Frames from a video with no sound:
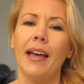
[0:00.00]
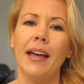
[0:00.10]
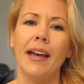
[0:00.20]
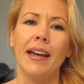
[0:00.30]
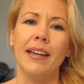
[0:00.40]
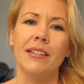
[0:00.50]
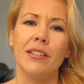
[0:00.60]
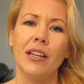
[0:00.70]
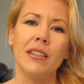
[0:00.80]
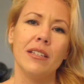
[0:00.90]

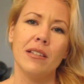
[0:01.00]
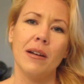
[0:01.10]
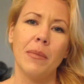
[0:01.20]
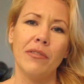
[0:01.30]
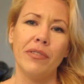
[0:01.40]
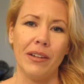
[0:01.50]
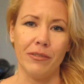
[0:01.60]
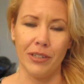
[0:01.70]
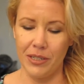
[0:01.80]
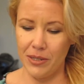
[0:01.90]
And yeah, these are my
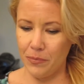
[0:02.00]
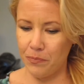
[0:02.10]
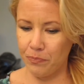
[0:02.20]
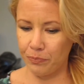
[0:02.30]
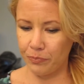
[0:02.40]
favorites.